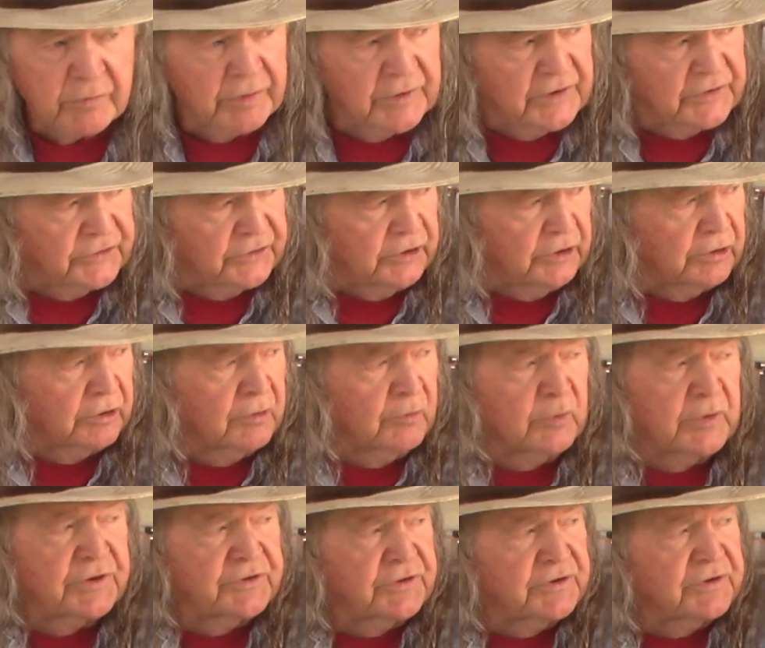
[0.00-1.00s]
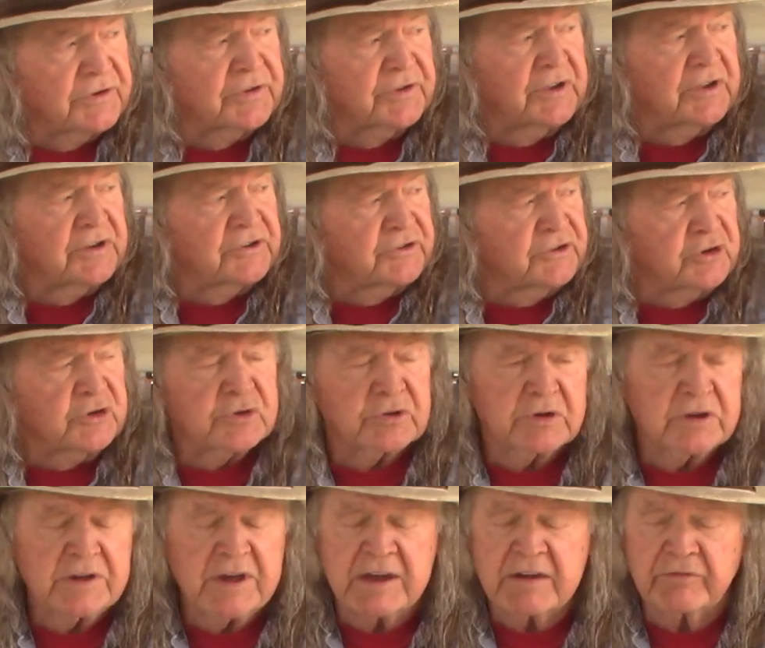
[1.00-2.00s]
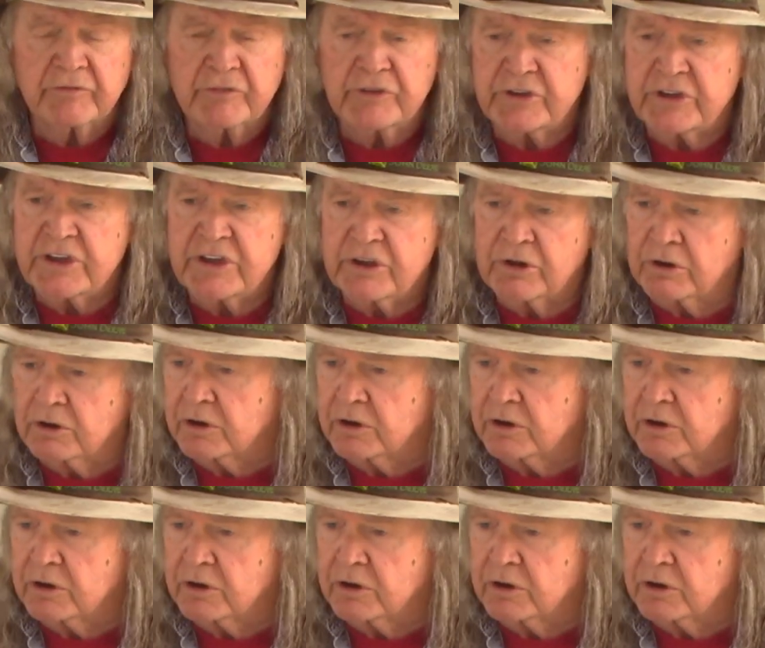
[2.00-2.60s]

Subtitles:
this year, which it's usually every year,